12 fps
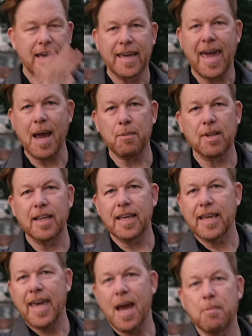camera
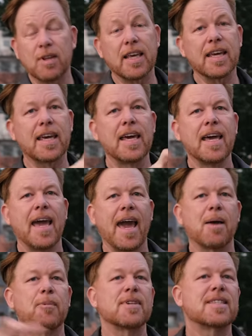link,
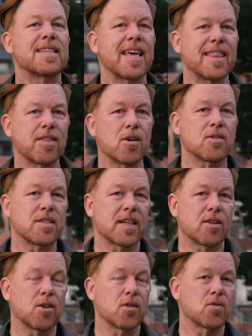and we send those
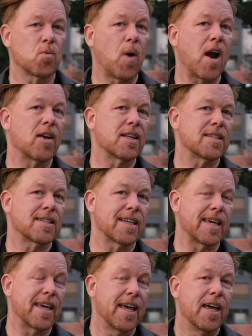signals
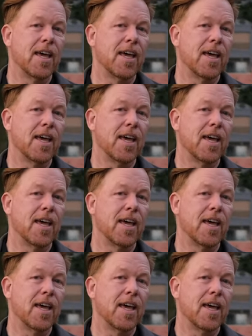wirelessly